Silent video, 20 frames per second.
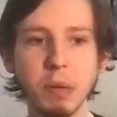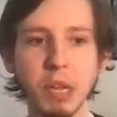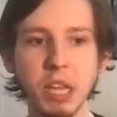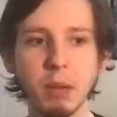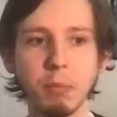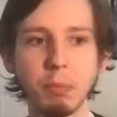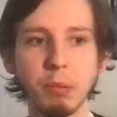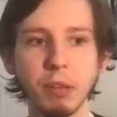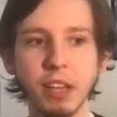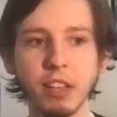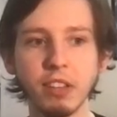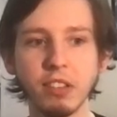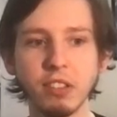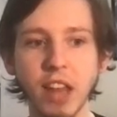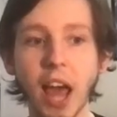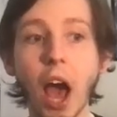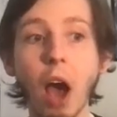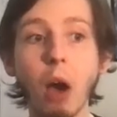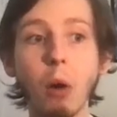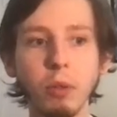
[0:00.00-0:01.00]
be in a place
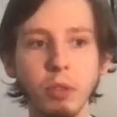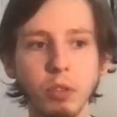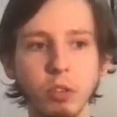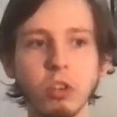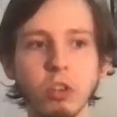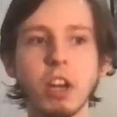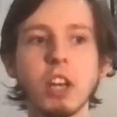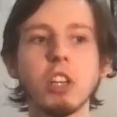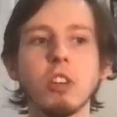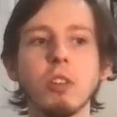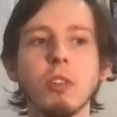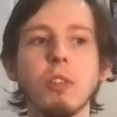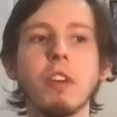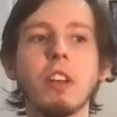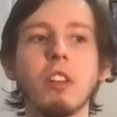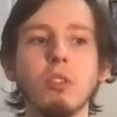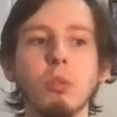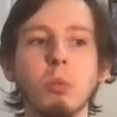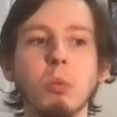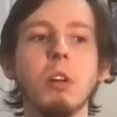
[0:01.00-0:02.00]
now with Stranger
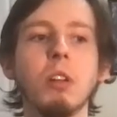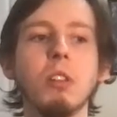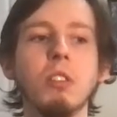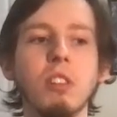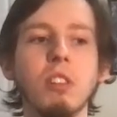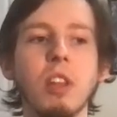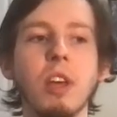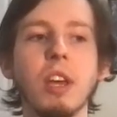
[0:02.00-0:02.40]
Things where it's